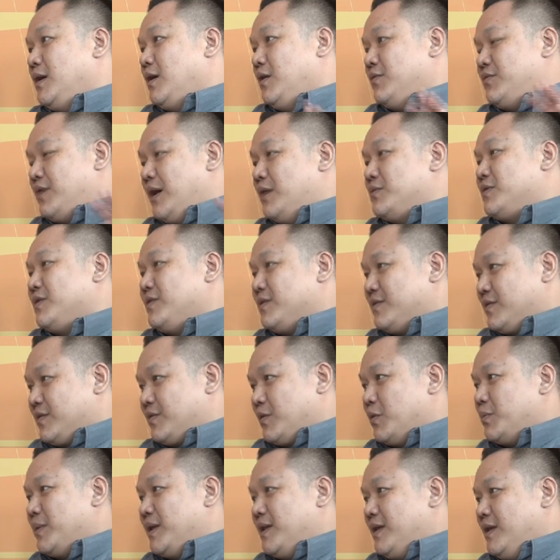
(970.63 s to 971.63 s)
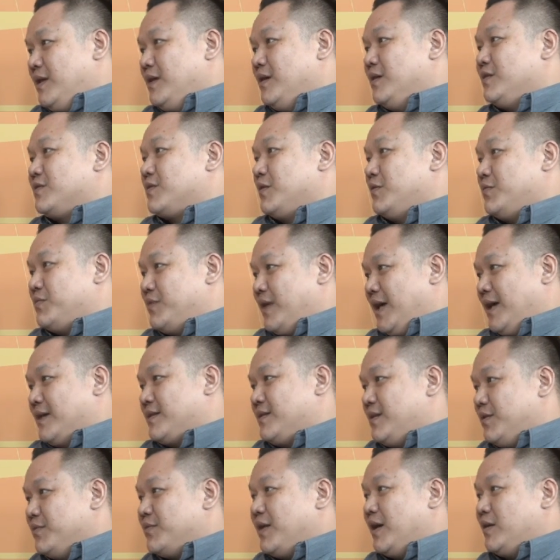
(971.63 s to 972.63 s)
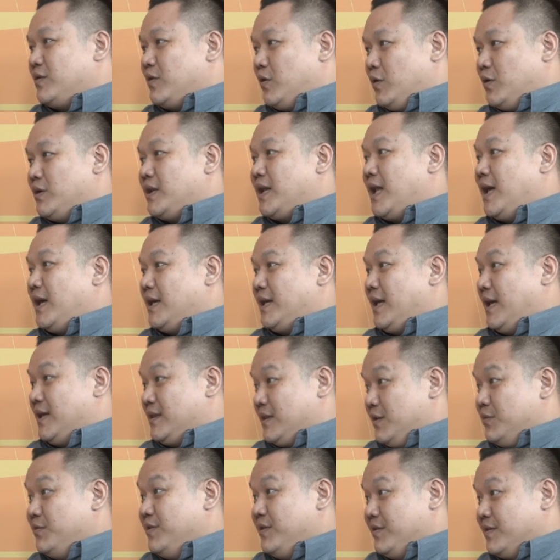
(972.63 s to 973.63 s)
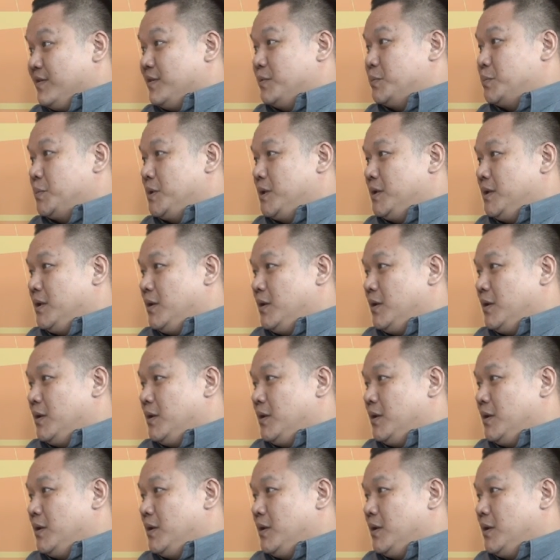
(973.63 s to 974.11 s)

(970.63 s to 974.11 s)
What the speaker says: of after so many years of active online activism